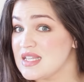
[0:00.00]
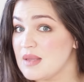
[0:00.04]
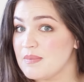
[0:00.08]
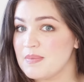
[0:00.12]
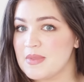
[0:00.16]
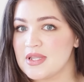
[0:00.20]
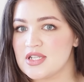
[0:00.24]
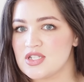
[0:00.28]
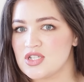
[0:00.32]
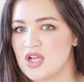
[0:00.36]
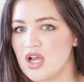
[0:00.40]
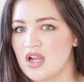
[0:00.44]

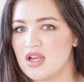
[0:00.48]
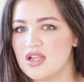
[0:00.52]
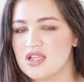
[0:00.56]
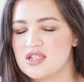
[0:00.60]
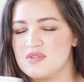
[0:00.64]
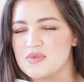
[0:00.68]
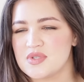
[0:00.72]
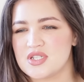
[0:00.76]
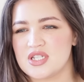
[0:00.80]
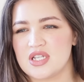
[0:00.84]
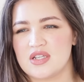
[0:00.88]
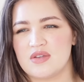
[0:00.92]
something
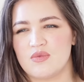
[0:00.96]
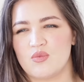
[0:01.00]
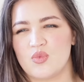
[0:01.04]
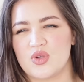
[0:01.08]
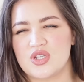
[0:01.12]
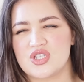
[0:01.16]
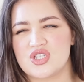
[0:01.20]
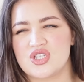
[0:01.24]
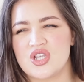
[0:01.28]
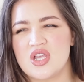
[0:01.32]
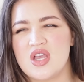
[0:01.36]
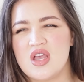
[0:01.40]
dollars,
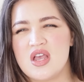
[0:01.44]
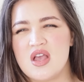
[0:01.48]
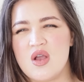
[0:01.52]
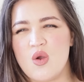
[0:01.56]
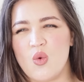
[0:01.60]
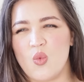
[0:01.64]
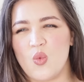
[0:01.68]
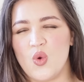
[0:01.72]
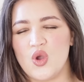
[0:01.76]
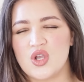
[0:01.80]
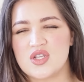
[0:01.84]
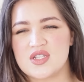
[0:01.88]
which
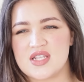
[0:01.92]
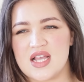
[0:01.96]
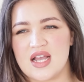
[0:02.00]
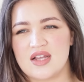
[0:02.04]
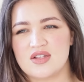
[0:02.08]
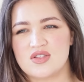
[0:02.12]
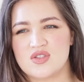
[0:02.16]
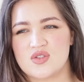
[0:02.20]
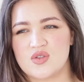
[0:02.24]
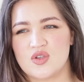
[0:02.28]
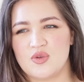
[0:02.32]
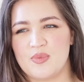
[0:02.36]
works
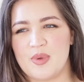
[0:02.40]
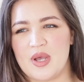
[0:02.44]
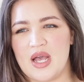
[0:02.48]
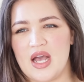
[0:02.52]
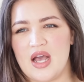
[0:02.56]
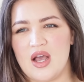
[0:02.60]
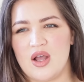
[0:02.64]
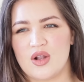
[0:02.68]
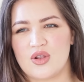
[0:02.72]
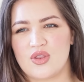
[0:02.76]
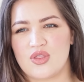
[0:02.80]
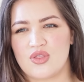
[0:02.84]
out to
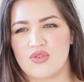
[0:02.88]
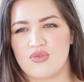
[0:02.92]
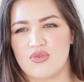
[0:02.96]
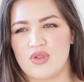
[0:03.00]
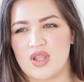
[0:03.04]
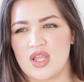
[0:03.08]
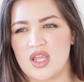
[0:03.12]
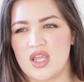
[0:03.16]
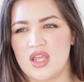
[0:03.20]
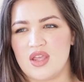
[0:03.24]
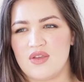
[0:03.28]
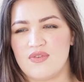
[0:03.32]
about
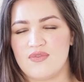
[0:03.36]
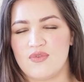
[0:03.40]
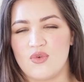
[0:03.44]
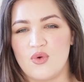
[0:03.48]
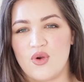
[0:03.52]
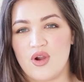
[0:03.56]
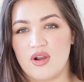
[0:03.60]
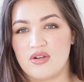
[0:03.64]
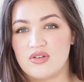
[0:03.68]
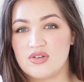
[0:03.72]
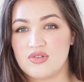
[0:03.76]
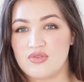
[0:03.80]

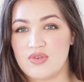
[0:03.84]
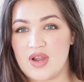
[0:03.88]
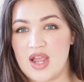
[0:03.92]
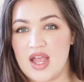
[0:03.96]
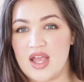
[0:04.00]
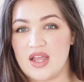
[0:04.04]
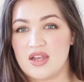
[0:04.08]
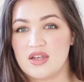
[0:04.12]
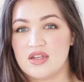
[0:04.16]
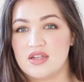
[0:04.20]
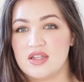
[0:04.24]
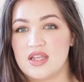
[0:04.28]
300-400
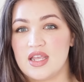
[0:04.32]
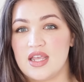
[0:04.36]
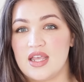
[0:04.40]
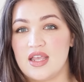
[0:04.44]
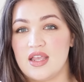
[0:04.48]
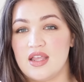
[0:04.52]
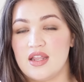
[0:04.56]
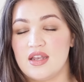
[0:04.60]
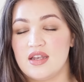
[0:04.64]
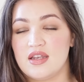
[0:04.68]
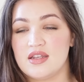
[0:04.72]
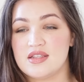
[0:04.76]
rand
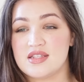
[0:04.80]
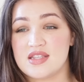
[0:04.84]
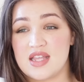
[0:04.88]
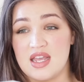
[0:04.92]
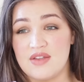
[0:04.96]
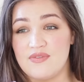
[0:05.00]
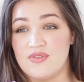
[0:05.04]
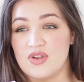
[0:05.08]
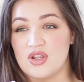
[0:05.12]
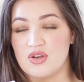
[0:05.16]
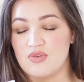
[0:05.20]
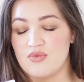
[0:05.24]
in South
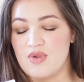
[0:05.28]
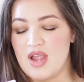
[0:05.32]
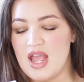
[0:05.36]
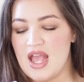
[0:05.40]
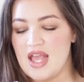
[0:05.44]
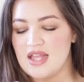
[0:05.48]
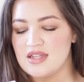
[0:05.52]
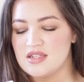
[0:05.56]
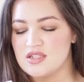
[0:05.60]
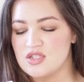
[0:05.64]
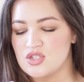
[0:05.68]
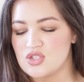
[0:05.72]
African
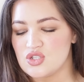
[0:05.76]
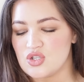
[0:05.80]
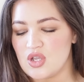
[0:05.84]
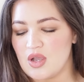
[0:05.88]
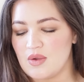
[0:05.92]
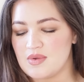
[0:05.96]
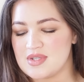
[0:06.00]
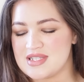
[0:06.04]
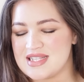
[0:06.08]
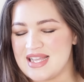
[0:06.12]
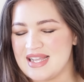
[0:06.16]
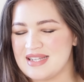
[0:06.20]
rand. So
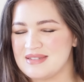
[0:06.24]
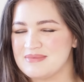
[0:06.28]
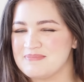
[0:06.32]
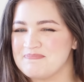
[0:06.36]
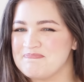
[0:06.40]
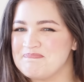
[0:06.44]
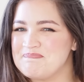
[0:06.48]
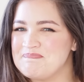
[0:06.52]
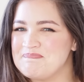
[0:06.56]
I was like,